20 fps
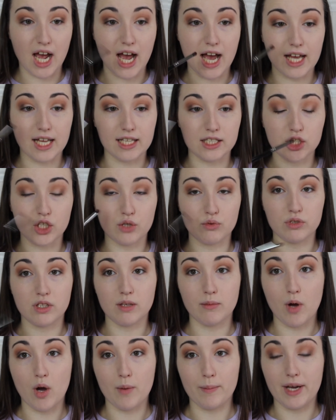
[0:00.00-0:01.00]
and use
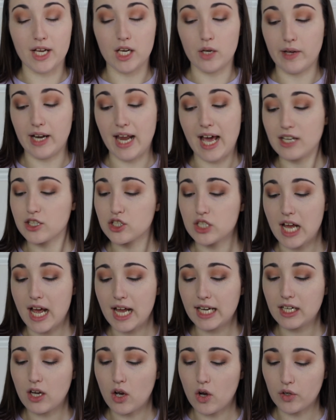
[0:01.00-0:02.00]
them on my lower lash
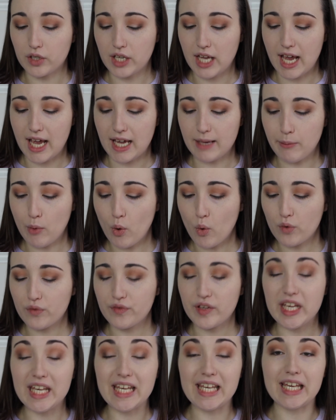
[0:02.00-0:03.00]
line on a
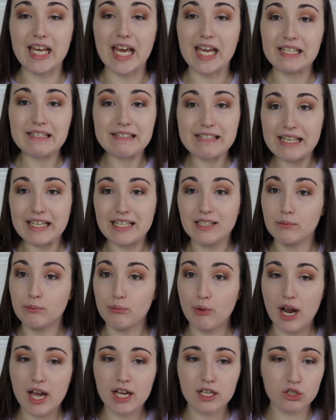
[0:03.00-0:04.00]
Morphe E18
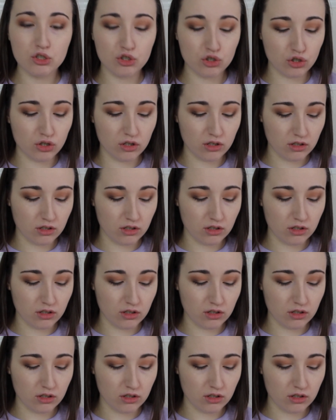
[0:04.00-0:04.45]
brush.